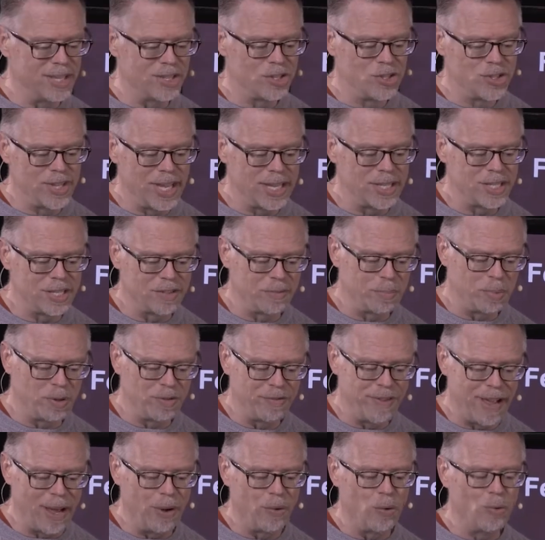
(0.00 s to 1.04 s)
this sense of
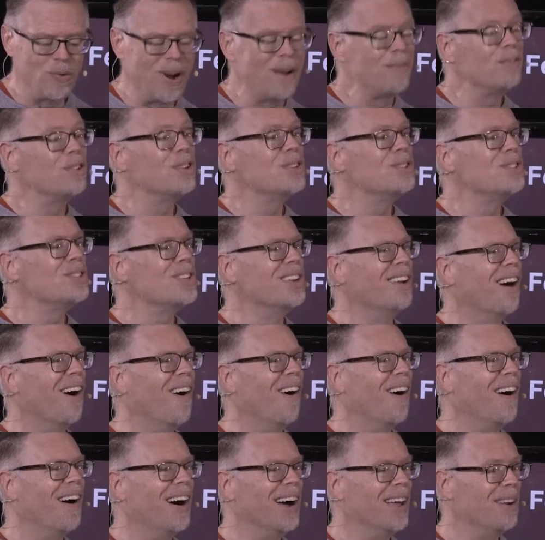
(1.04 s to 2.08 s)
profound reverence and
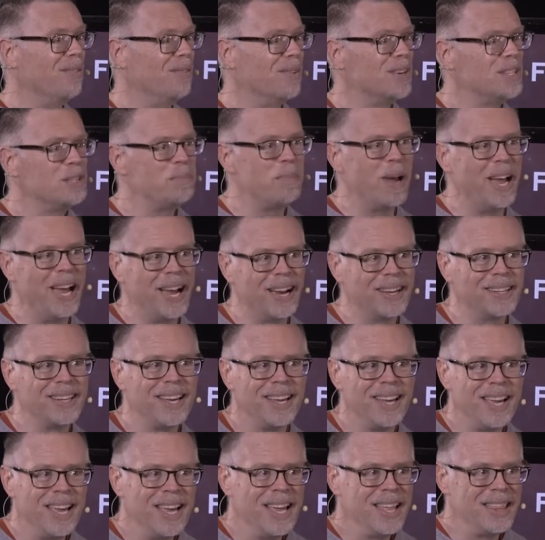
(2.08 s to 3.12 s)
awe and respect
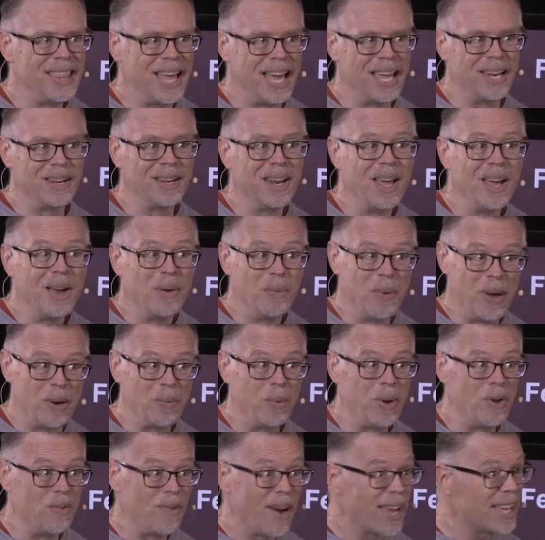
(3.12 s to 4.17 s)
that when
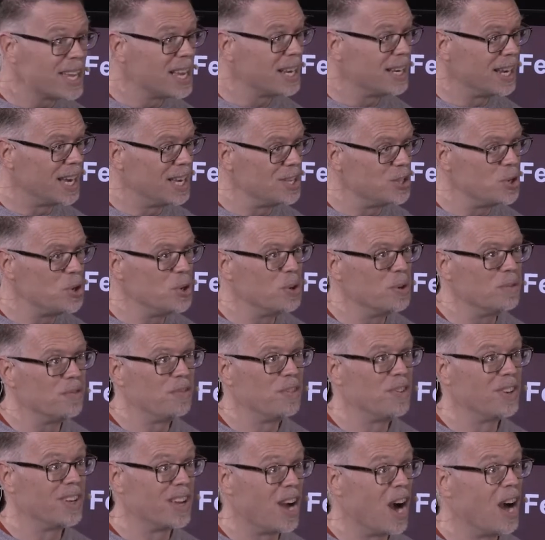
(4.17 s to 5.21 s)
we recognize
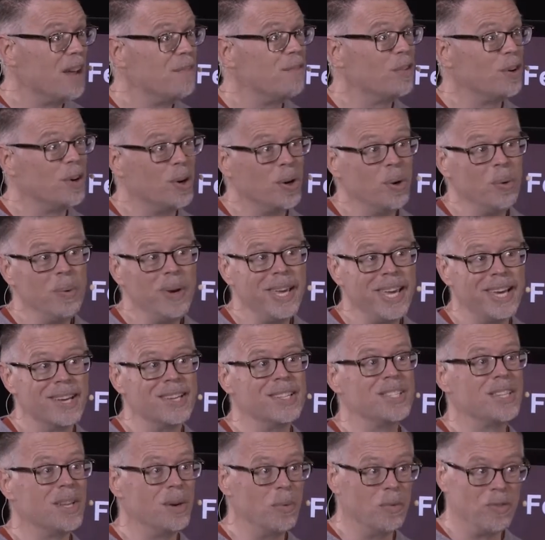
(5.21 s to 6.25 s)
God for who he
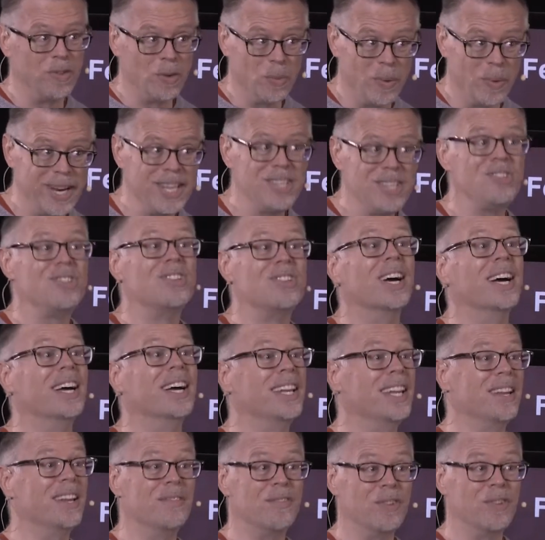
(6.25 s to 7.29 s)
is and for what he's
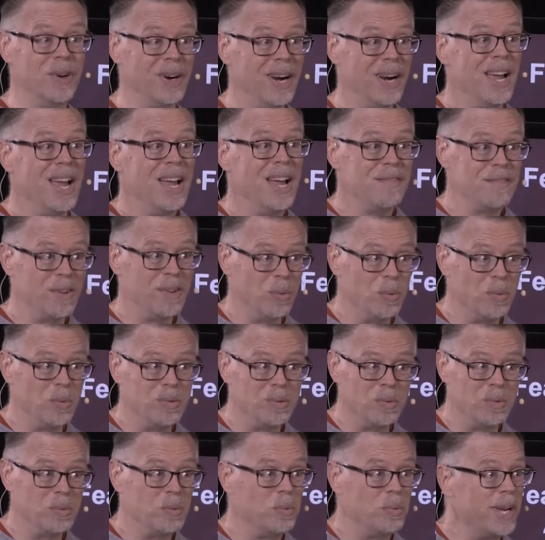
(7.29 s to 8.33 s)
done and for
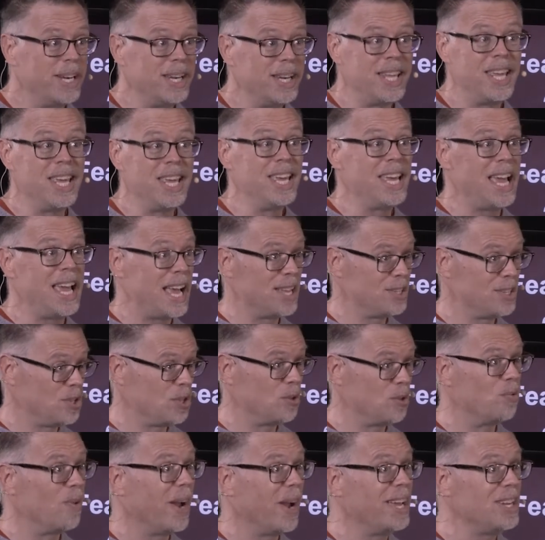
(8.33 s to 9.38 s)
what he has
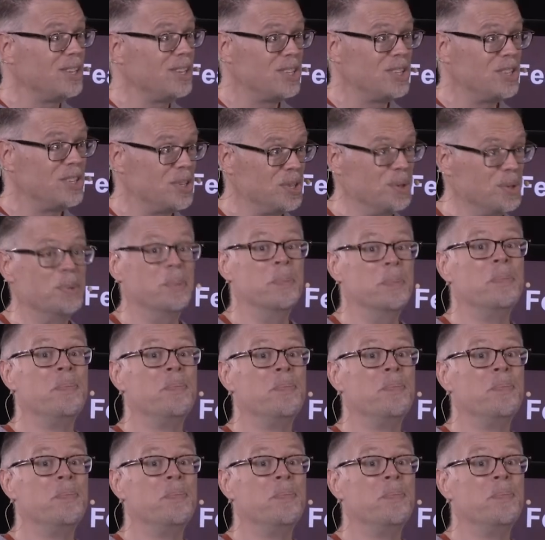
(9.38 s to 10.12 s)
the right to do,